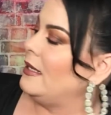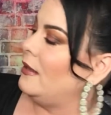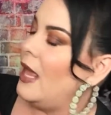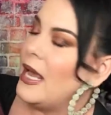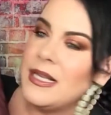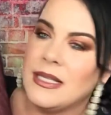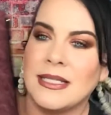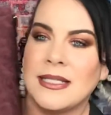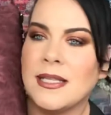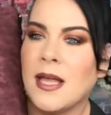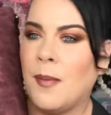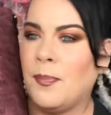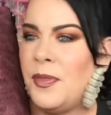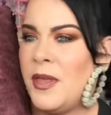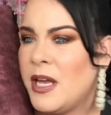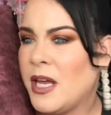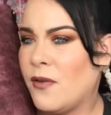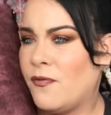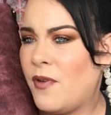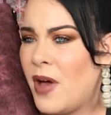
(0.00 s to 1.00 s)
it like
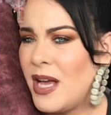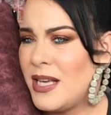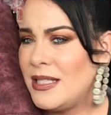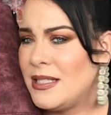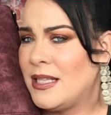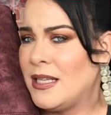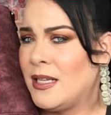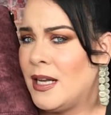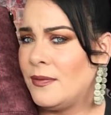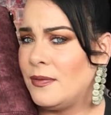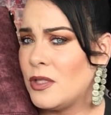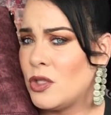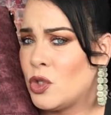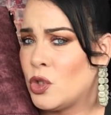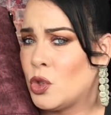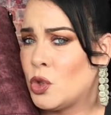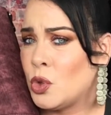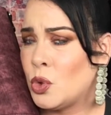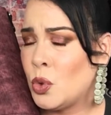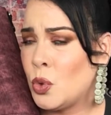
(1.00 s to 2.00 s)
something if I seen at the
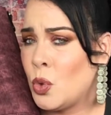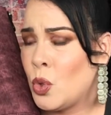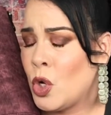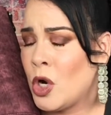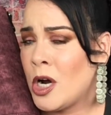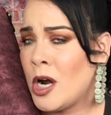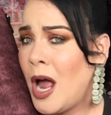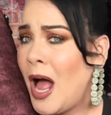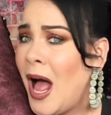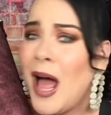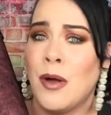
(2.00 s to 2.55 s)
store,